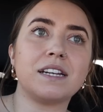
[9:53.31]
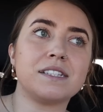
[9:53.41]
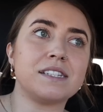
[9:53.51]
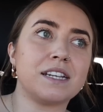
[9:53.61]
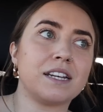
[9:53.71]
He
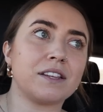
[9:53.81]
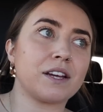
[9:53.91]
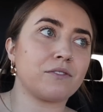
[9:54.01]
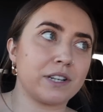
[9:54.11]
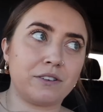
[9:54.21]
didn't see any
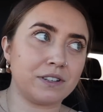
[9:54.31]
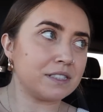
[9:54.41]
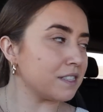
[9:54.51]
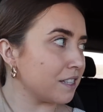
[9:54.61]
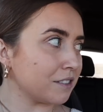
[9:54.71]
like real
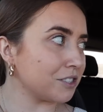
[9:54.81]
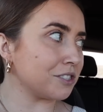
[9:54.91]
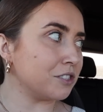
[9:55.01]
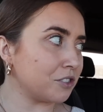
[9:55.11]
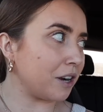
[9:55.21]
ones. I think it was
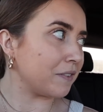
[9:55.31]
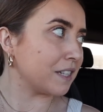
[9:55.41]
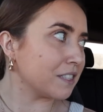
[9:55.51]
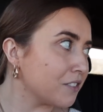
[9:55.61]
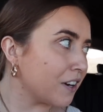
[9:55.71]
just the
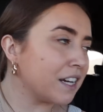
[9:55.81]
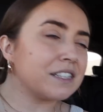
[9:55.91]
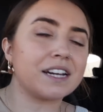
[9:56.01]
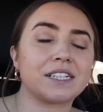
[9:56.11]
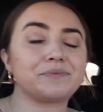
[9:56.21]
droppings,
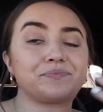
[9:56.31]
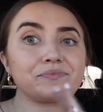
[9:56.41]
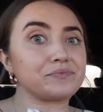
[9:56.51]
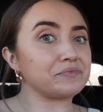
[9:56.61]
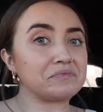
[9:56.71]
right? Yeah.